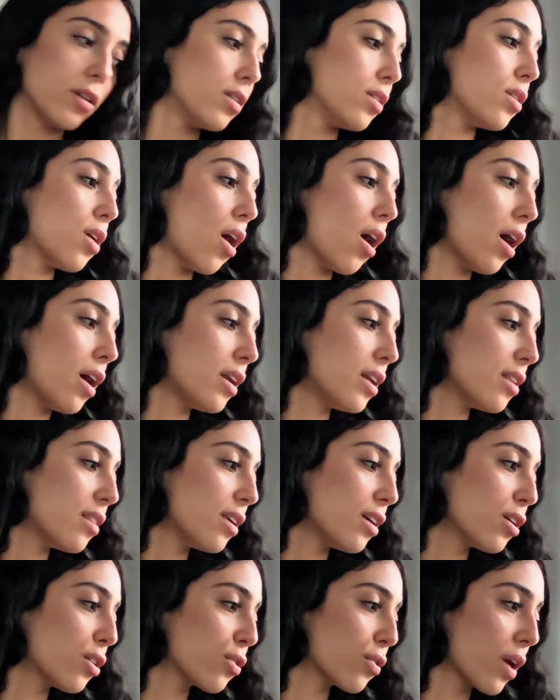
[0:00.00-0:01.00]
Not
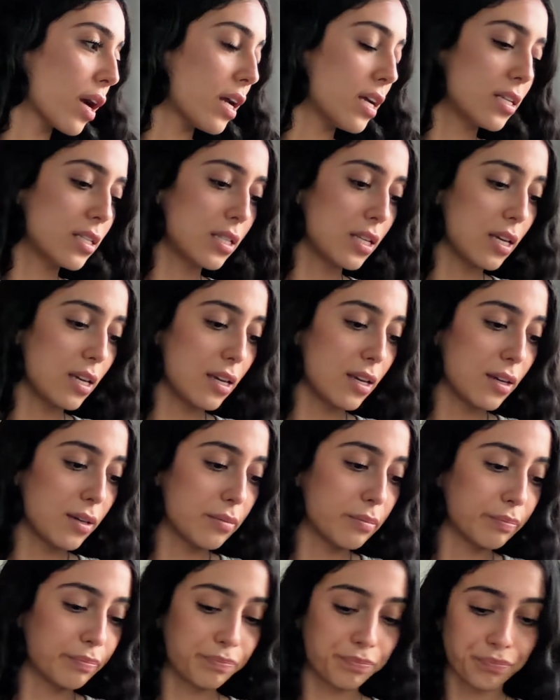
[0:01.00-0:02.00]
anything
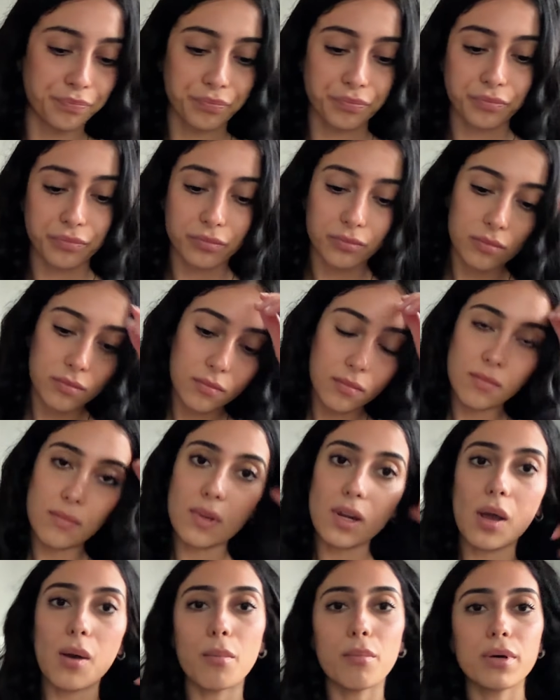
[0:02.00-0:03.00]
crazy,
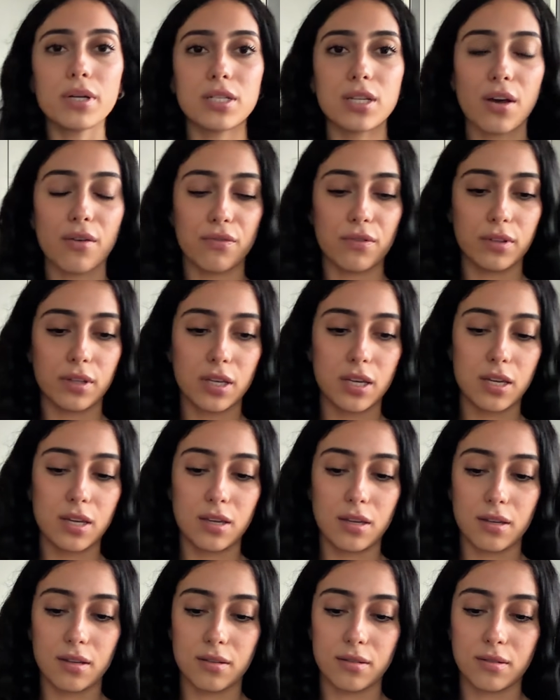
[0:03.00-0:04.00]
but
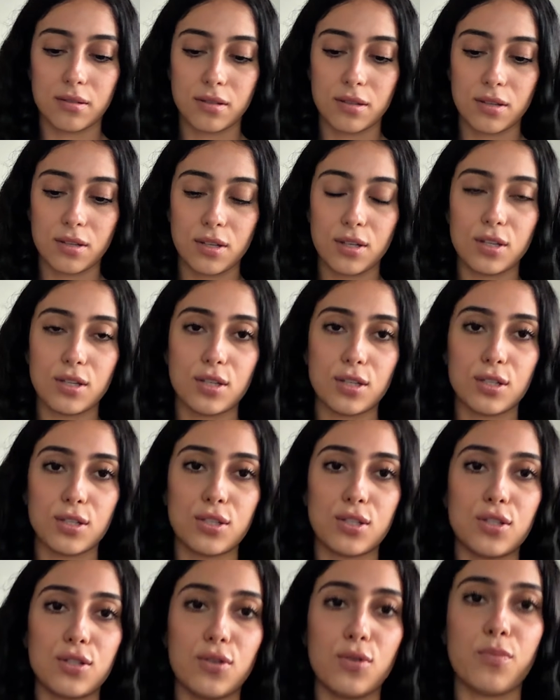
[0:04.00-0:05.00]
definitely
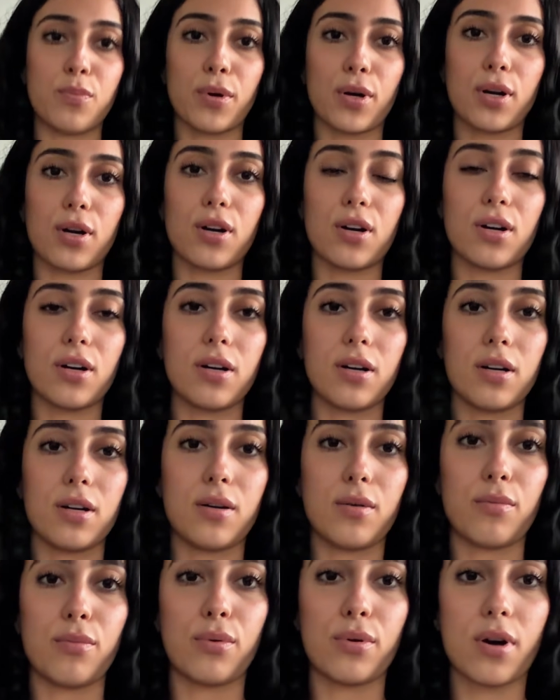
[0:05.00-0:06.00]
super
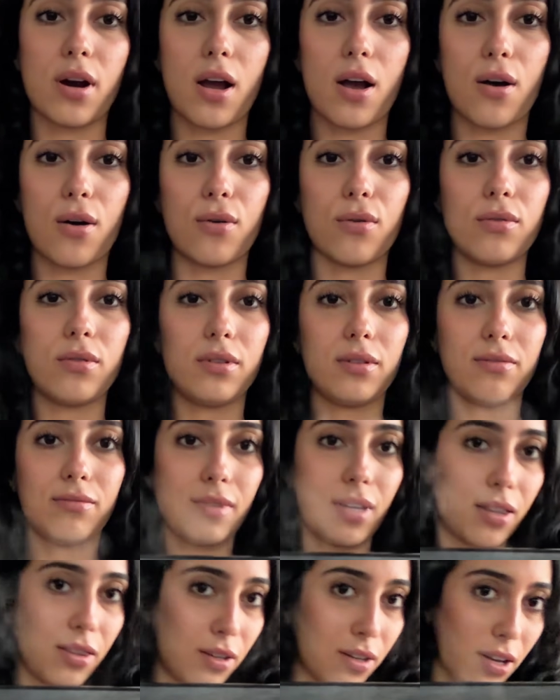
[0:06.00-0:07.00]
proud.
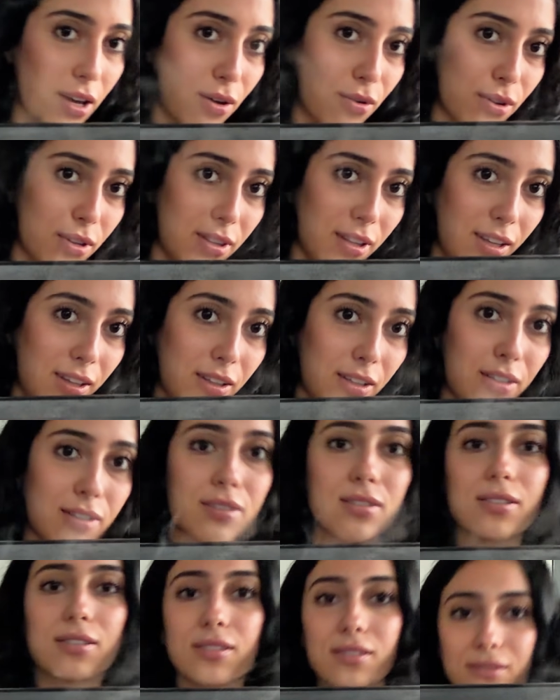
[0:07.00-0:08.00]
And look how good that
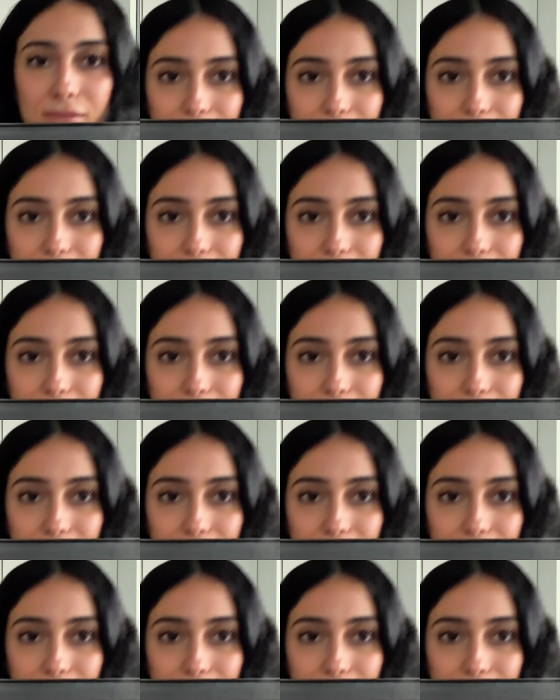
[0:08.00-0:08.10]
looks.